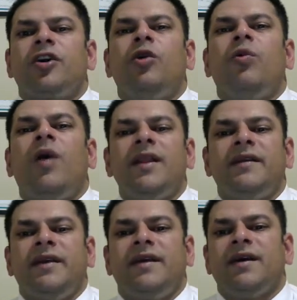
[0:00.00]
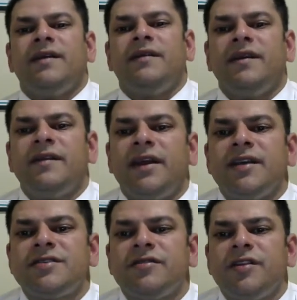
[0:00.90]
quality content that
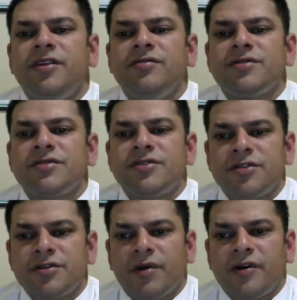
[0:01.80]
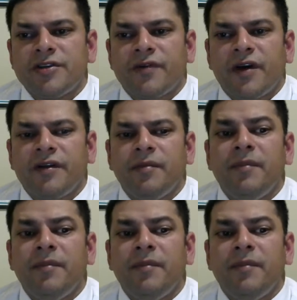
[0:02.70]
answer the user search queries rather than